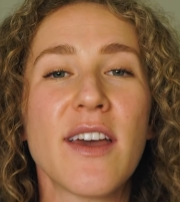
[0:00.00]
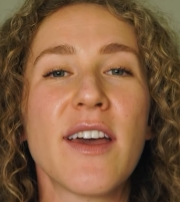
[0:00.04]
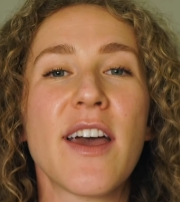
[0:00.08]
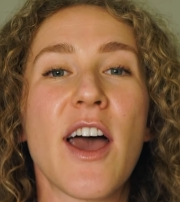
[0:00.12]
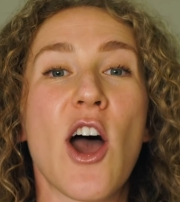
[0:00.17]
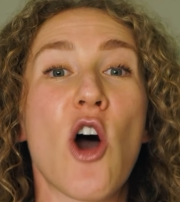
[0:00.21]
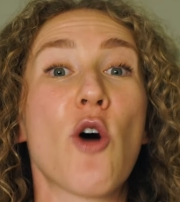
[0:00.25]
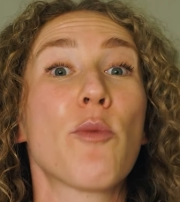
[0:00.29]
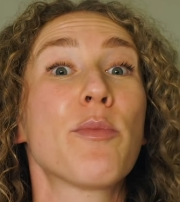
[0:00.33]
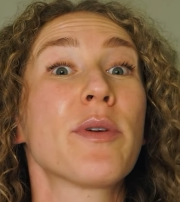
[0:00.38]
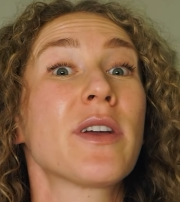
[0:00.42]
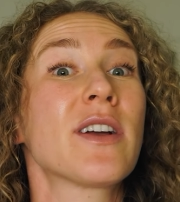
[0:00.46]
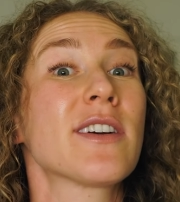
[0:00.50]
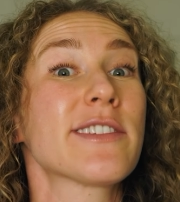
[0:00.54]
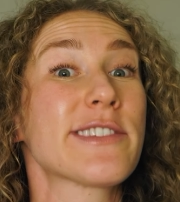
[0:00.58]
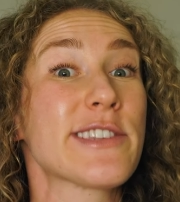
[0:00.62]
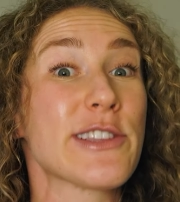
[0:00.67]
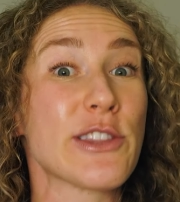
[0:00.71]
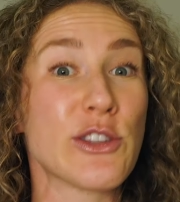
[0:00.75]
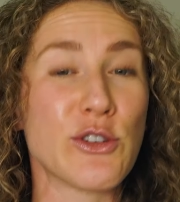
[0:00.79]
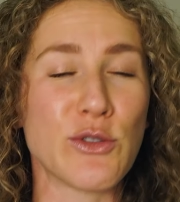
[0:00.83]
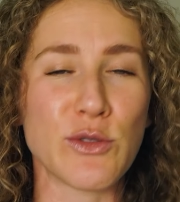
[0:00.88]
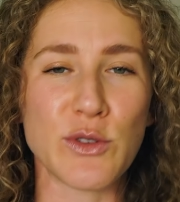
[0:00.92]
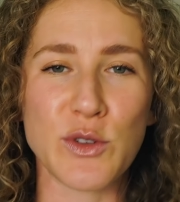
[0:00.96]
helping us
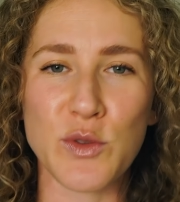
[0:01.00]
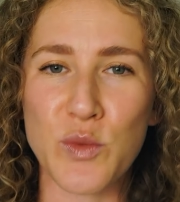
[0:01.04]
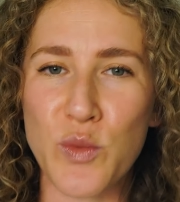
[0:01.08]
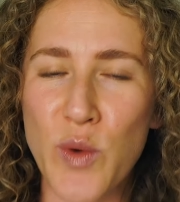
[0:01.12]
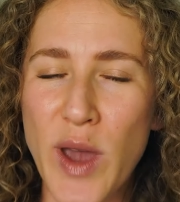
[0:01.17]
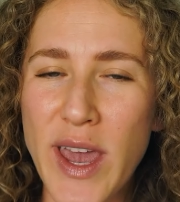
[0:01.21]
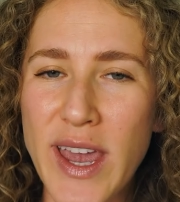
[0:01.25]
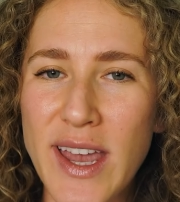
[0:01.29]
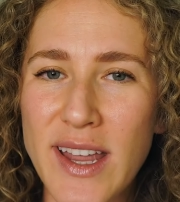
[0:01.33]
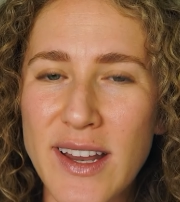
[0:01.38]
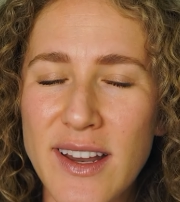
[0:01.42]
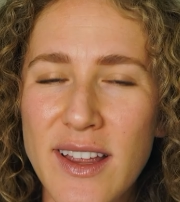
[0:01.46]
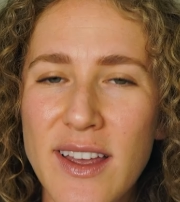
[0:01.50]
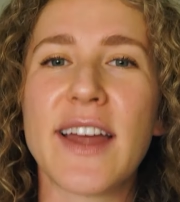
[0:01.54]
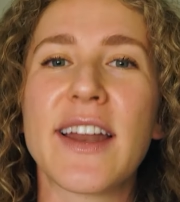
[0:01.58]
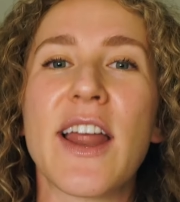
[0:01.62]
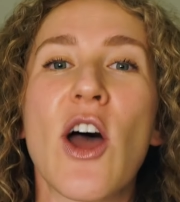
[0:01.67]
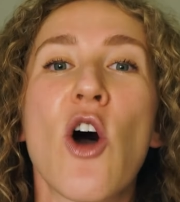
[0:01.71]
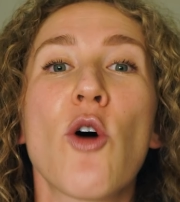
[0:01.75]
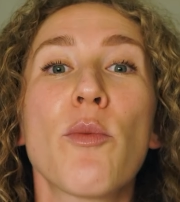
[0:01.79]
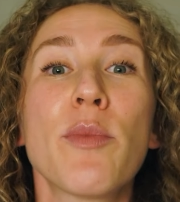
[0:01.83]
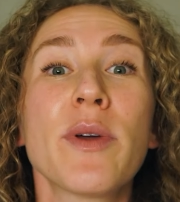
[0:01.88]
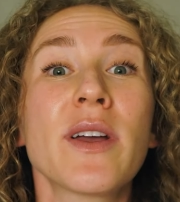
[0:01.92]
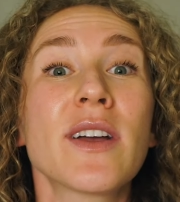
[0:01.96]
lose weight, and
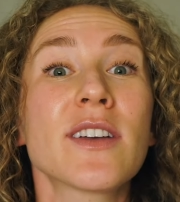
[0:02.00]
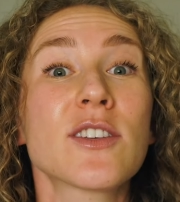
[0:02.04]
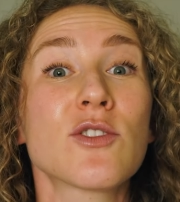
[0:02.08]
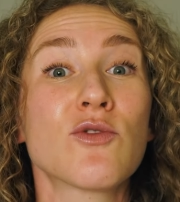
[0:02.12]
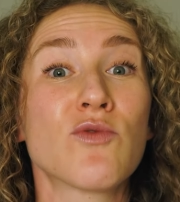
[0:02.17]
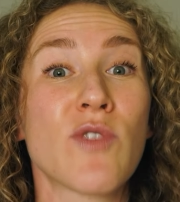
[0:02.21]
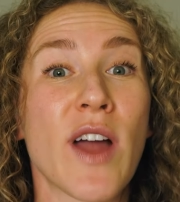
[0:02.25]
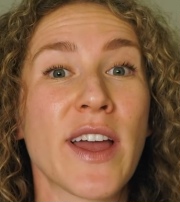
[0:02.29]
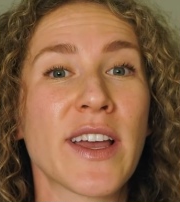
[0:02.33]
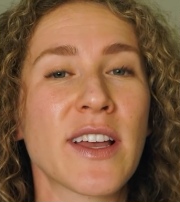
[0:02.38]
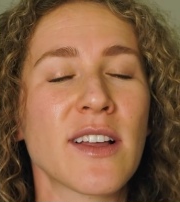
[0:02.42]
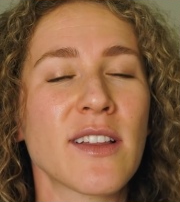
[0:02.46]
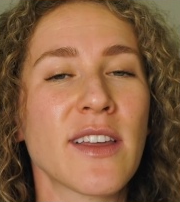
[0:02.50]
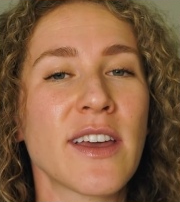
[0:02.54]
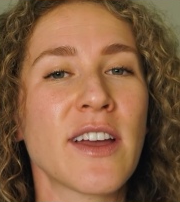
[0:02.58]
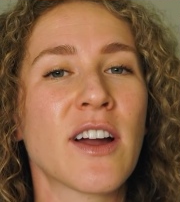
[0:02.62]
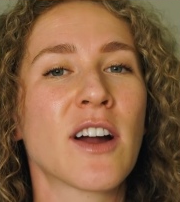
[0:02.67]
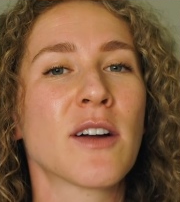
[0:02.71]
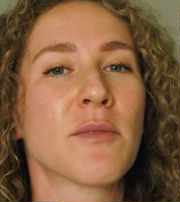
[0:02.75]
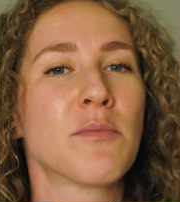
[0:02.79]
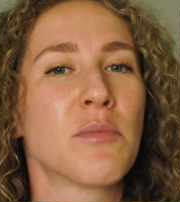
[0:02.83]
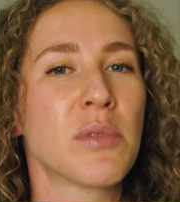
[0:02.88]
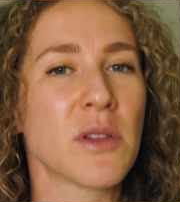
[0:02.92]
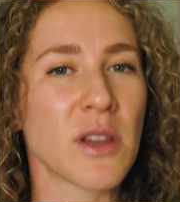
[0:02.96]
helping us regulate
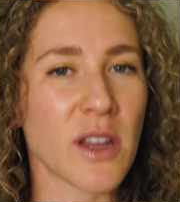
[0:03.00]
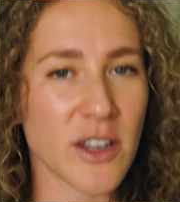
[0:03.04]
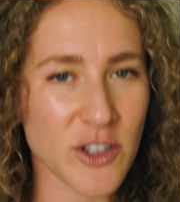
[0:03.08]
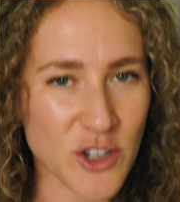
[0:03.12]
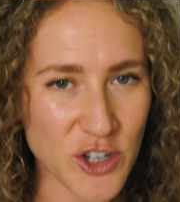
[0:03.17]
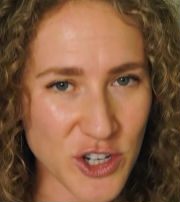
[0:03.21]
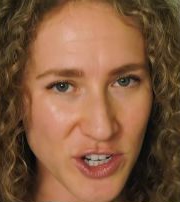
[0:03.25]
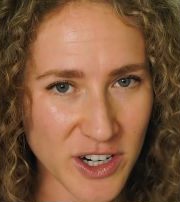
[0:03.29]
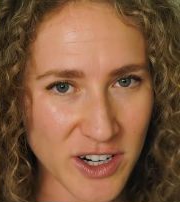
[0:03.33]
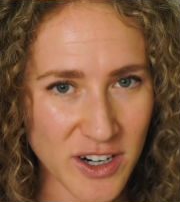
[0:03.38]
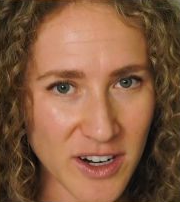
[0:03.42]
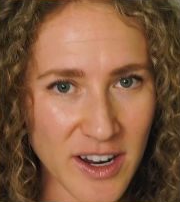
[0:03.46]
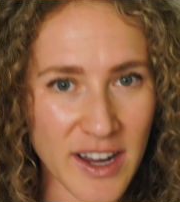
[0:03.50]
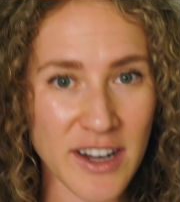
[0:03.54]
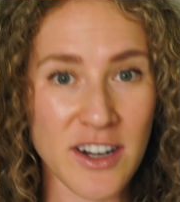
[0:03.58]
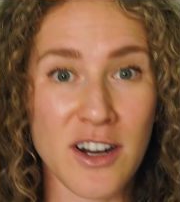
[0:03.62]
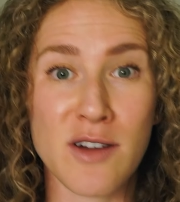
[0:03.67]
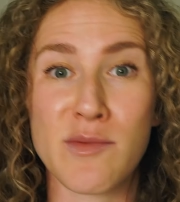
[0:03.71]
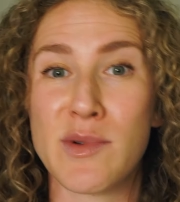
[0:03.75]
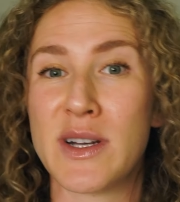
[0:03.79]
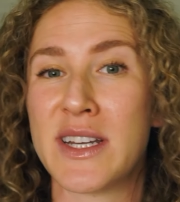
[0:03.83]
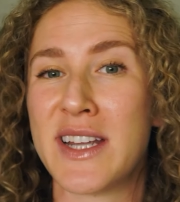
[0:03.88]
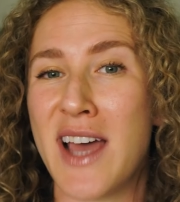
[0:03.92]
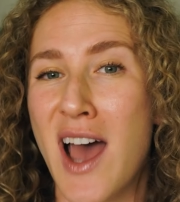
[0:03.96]
our blood sugar and
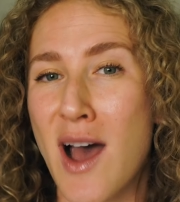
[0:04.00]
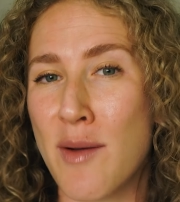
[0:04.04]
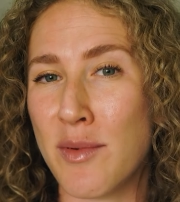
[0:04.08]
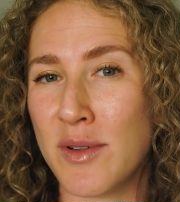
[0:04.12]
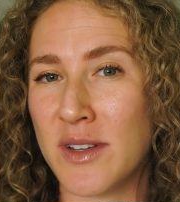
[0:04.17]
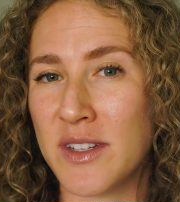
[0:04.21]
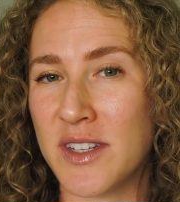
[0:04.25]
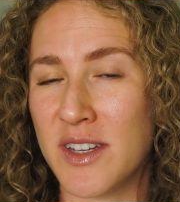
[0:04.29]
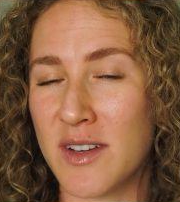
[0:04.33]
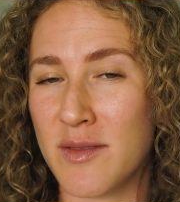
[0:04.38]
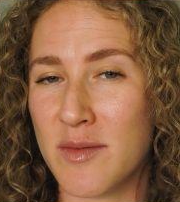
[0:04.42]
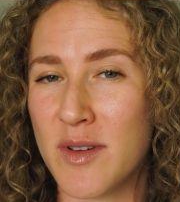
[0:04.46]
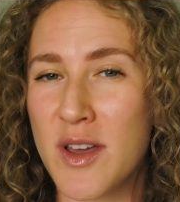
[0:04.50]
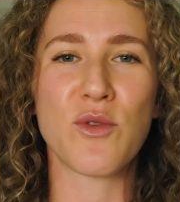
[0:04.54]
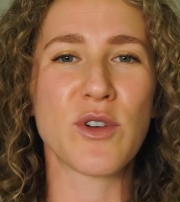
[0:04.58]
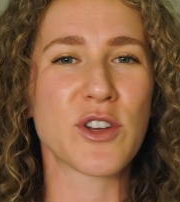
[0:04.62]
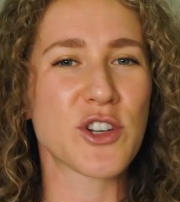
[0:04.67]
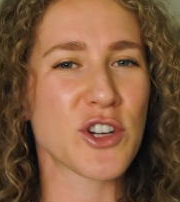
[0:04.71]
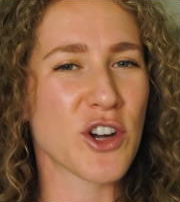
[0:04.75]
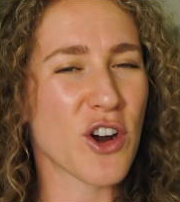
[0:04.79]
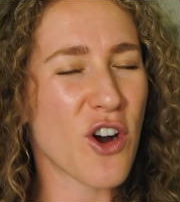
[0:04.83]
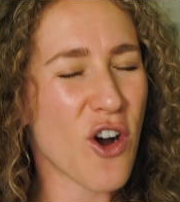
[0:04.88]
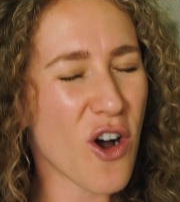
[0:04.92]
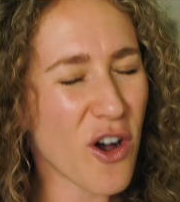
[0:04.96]
our metabolism,
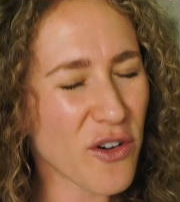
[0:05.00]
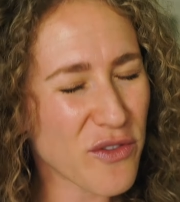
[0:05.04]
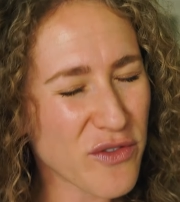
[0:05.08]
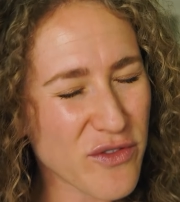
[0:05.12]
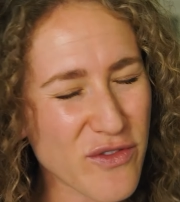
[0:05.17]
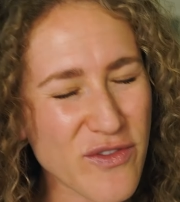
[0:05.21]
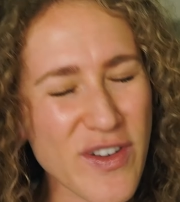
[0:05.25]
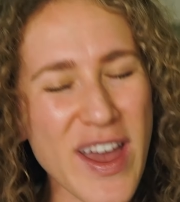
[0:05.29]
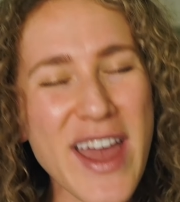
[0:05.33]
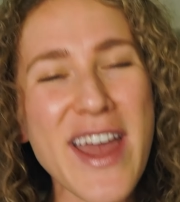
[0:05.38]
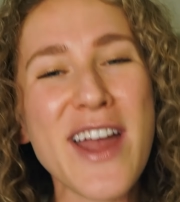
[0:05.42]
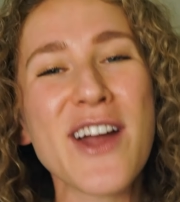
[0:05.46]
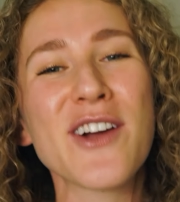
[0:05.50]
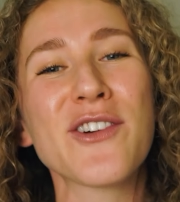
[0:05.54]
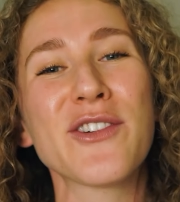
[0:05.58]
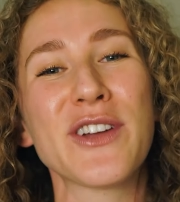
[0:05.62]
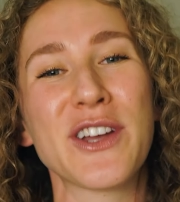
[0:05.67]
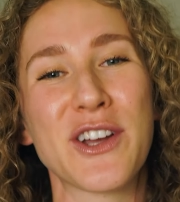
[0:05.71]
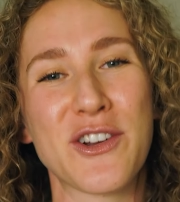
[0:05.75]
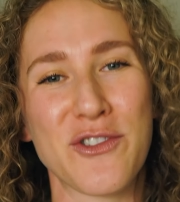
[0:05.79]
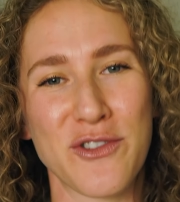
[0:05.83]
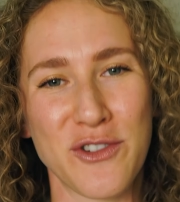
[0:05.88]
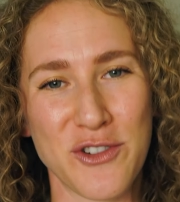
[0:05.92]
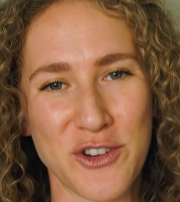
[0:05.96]
which are all
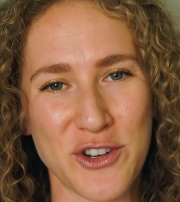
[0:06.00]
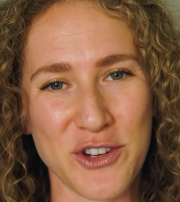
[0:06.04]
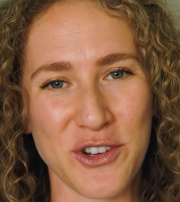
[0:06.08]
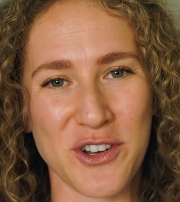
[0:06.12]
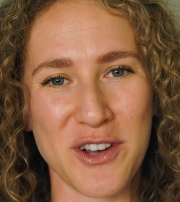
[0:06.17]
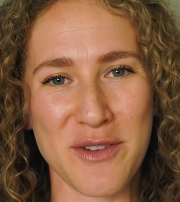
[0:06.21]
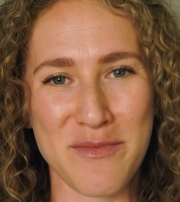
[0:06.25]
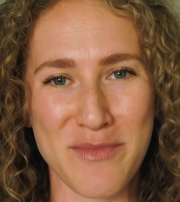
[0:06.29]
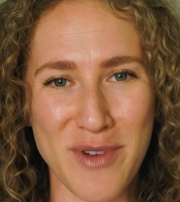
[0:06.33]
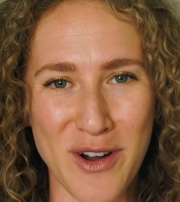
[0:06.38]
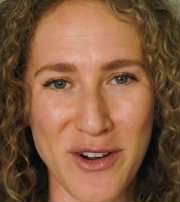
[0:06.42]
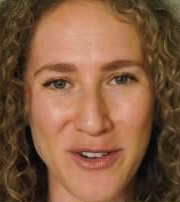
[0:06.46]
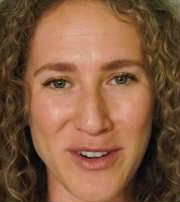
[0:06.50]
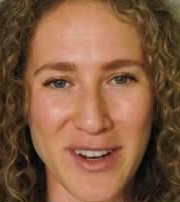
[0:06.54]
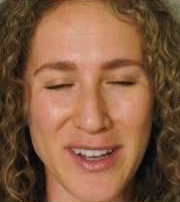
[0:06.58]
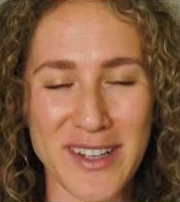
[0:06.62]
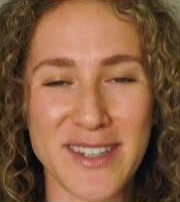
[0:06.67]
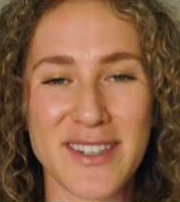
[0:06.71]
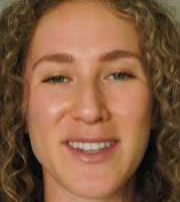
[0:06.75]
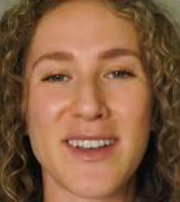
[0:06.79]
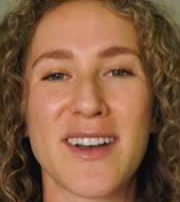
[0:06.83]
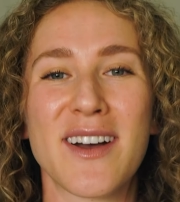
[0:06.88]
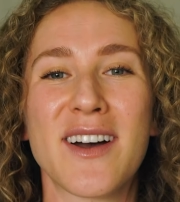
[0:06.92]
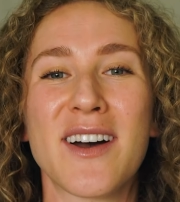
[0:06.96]
very crucial
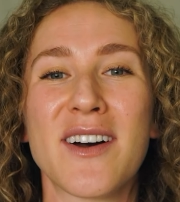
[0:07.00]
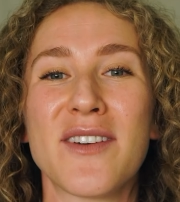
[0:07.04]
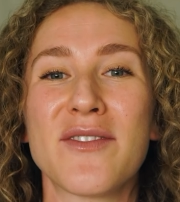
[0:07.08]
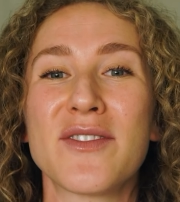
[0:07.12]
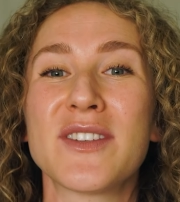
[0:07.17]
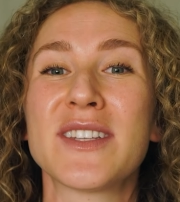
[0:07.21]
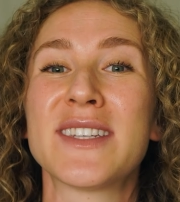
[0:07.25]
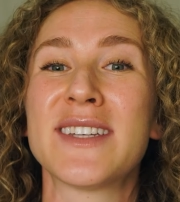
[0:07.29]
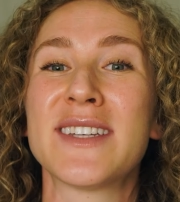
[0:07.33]
components of